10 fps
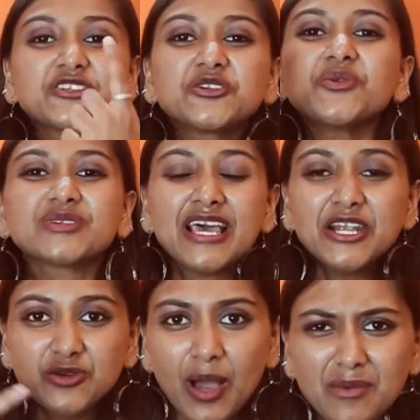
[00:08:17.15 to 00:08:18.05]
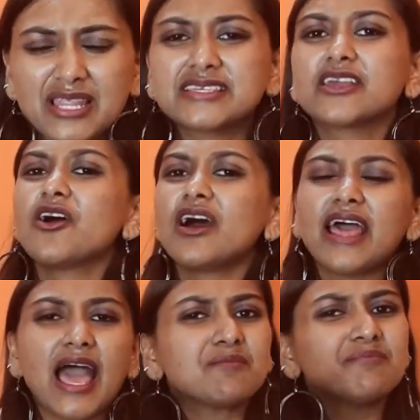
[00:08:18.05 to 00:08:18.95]
choose to humble and say, God,
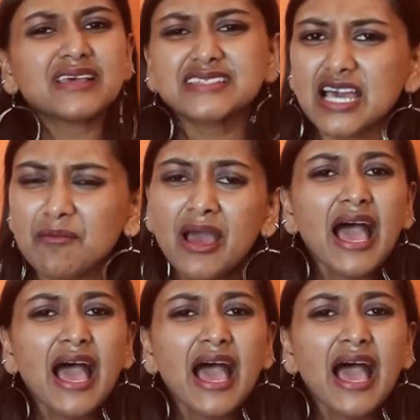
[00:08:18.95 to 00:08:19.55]
I messed up.